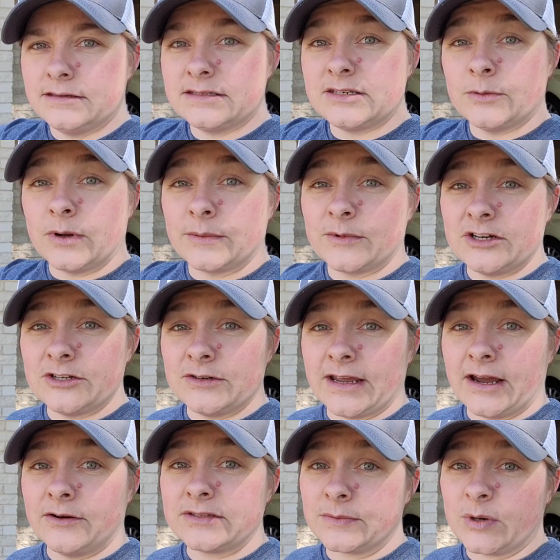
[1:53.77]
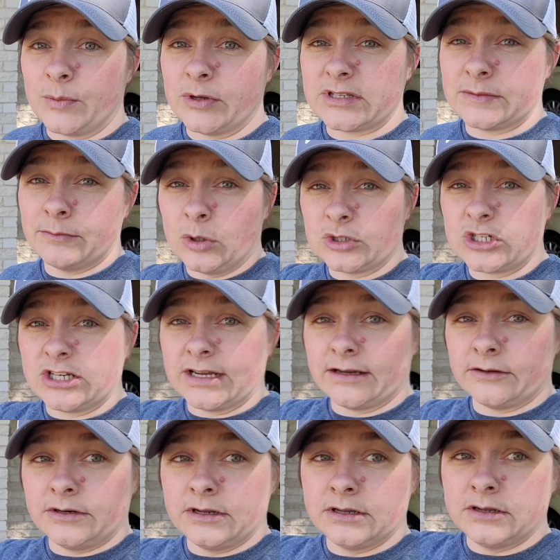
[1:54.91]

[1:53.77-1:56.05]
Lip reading: So what I'm going to do now is I'm going to put some mulch down